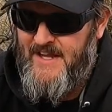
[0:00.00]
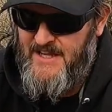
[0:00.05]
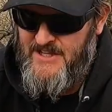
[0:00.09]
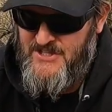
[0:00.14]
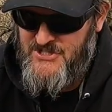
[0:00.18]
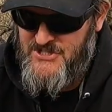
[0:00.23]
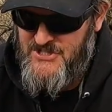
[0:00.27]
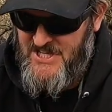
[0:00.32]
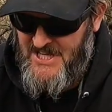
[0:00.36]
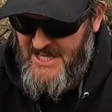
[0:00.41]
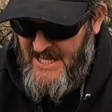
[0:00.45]

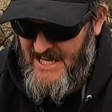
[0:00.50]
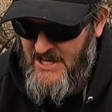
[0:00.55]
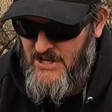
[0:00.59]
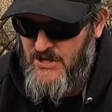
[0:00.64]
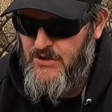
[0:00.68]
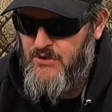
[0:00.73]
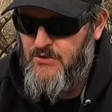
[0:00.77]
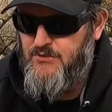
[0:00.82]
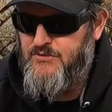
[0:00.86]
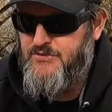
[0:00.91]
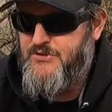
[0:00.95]

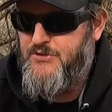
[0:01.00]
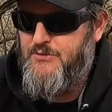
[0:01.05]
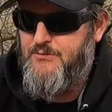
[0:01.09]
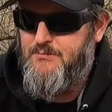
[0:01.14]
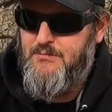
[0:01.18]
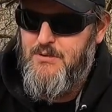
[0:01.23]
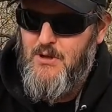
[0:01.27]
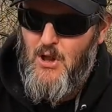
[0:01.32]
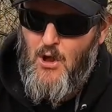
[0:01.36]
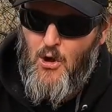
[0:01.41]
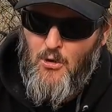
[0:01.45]
continued to
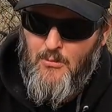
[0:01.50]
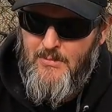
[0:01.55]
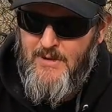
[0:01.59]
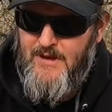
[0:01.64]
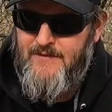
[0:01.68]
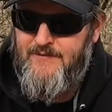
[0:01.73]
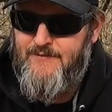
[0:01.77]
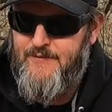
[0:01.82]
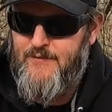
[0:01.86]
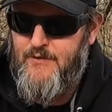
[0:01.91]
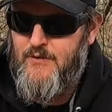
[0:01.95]
blow
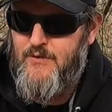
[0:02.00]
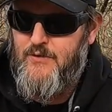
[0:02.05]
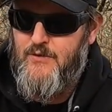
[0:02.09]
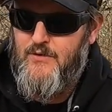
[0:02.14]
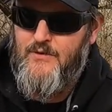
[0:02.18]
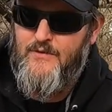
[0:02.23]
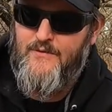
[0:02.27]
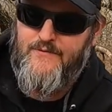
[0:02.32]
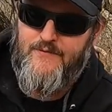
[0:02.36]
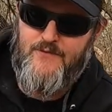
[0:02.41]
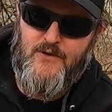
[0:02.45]
me
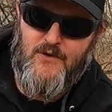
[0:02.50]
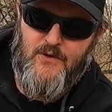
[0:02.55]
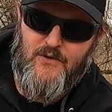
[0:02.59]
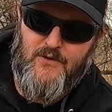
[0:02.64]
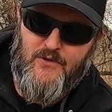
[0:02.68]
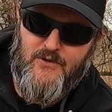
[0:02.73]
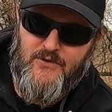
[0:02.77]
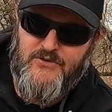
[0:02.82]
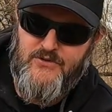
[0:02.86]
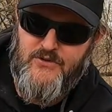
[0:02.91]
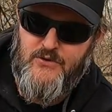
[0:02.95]
further and
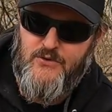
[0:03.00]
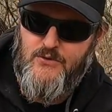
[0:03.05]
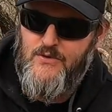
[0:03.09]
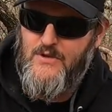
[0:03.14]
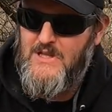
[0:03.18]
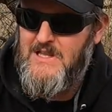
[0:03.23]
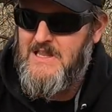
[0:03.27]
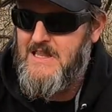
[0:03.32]
further to the